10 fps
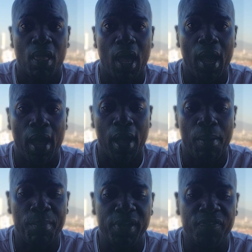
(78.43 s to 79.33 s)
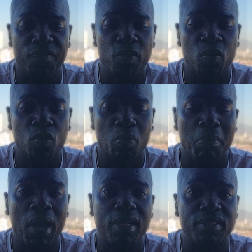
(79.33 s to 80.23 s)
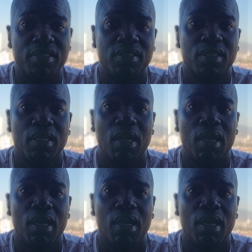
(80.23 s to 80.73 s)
in a few months,